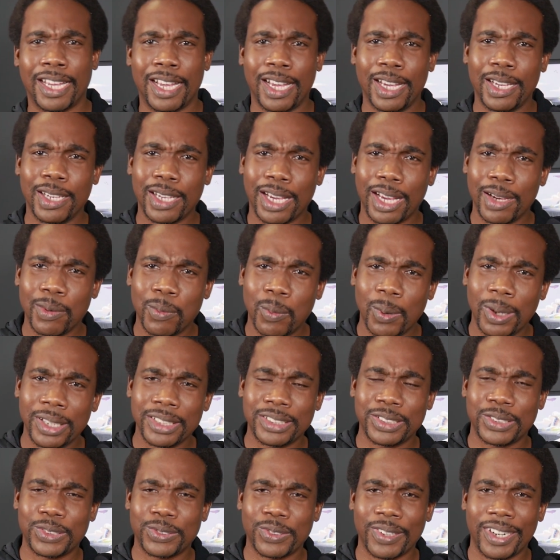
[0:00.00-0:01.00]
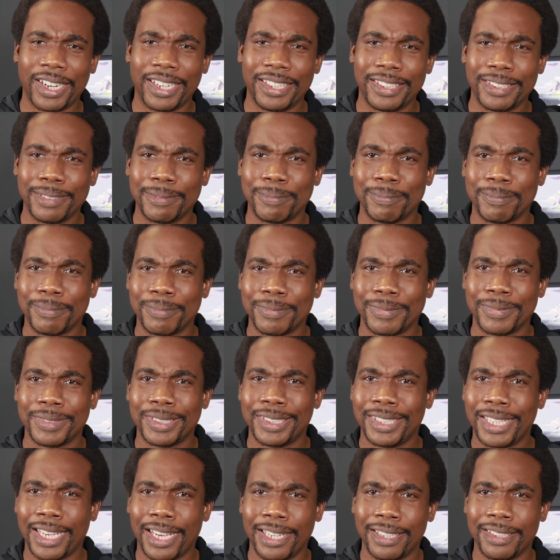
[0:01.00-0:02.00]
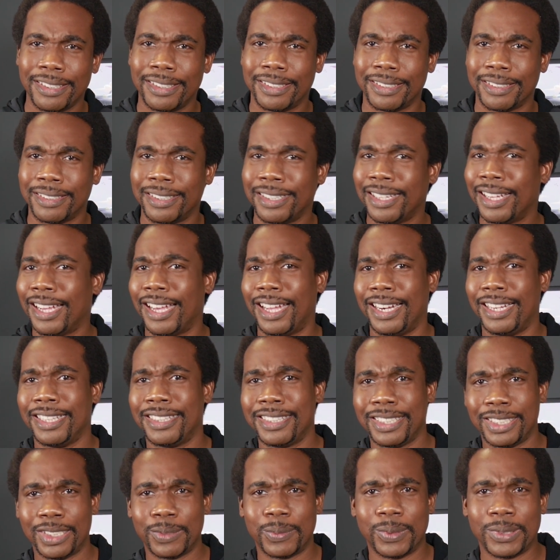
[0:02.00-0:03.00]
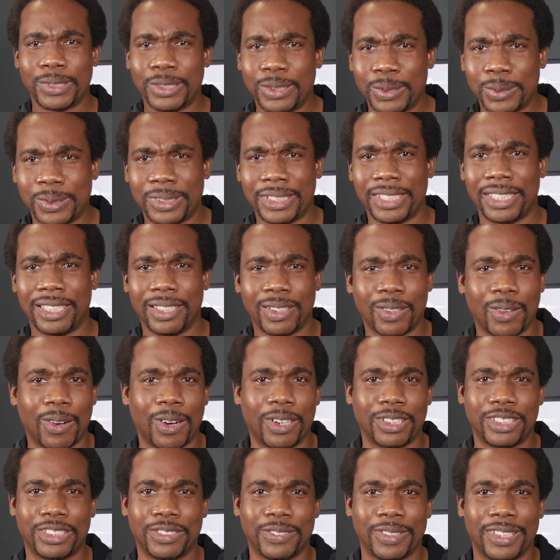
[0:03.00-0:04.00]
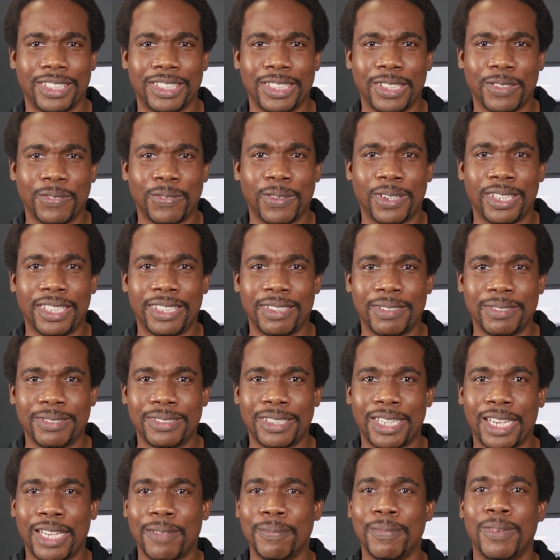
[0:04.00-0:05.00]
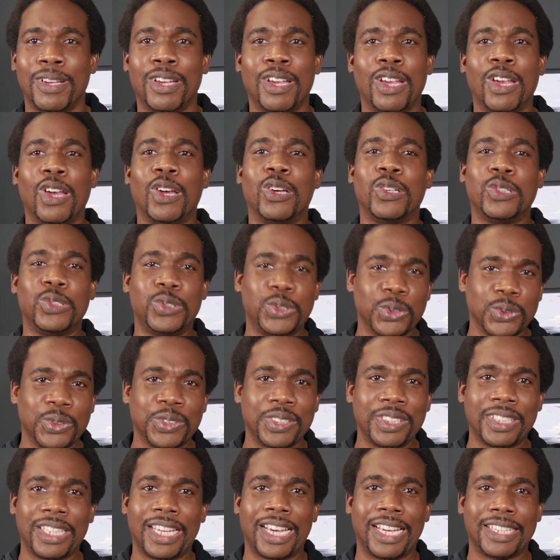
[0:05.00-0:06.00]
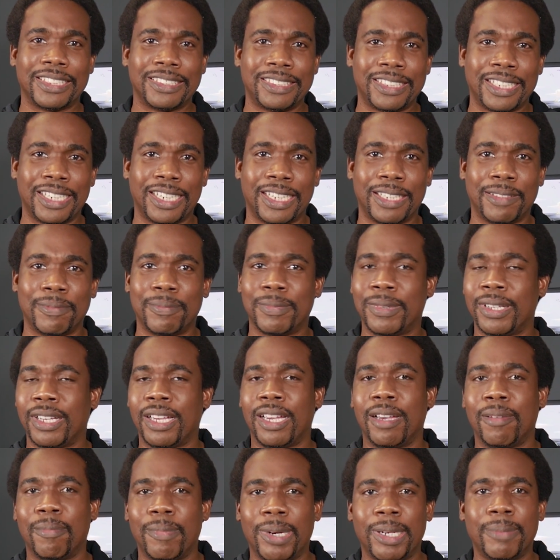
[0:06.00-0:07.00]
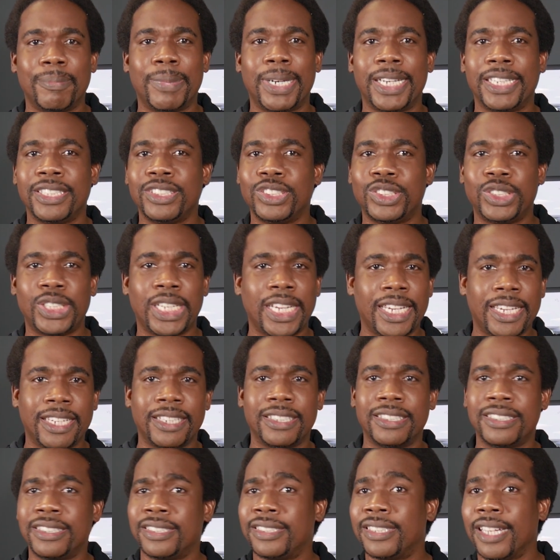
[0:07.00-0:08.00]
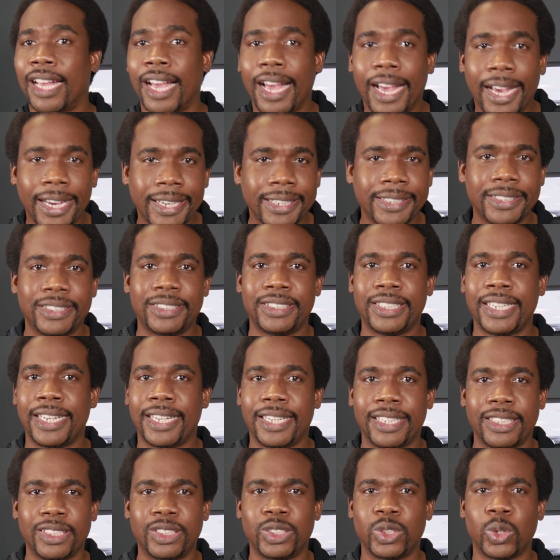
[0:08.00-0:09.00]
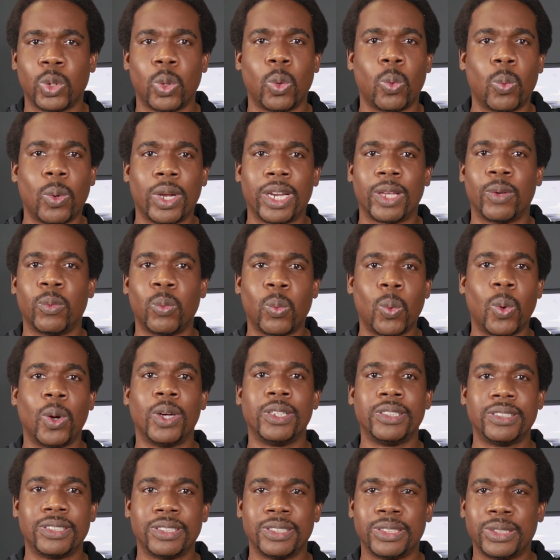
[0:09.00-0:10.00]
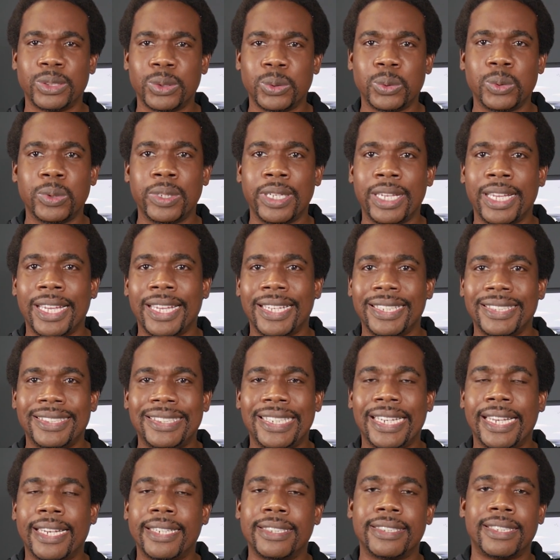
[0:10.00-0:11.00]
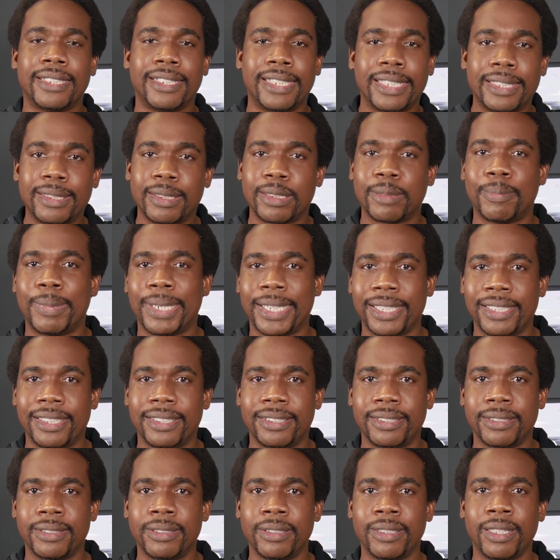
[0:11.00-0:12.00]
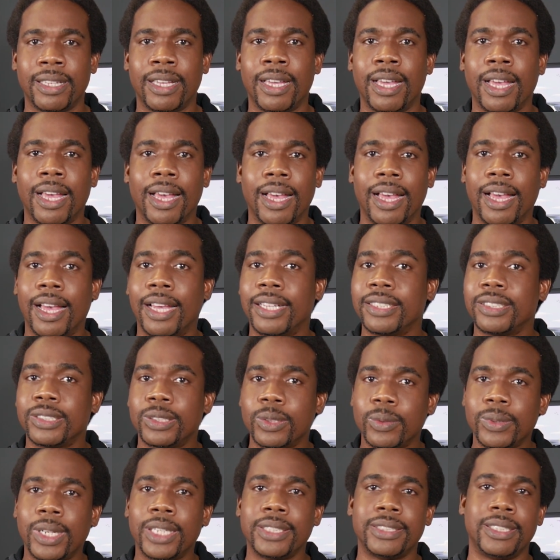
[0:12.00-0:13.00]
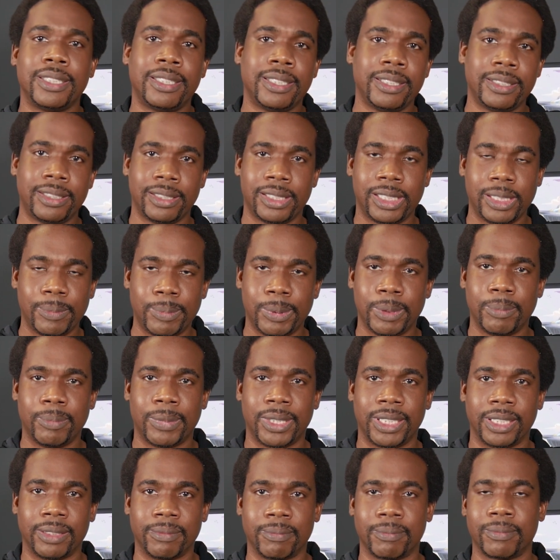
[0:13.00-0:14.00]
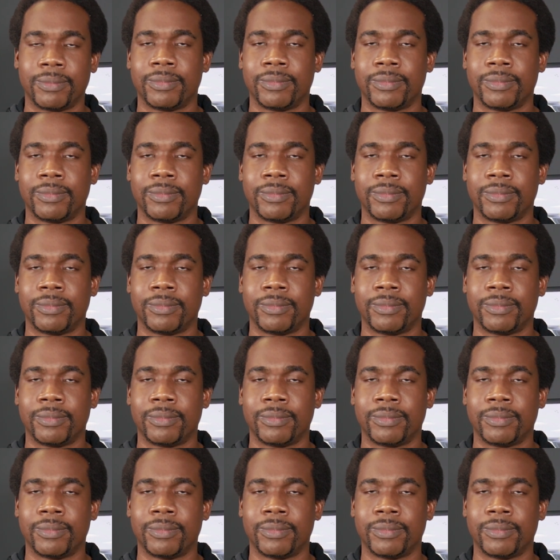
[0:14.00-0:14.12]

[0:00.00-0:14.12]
I wanted to try Canada. I think it was New Zealand or Australia for a little time. During that time, my mind changed. I changed, what I wanted to do changed little by little. And so that's the thing to keep in mind.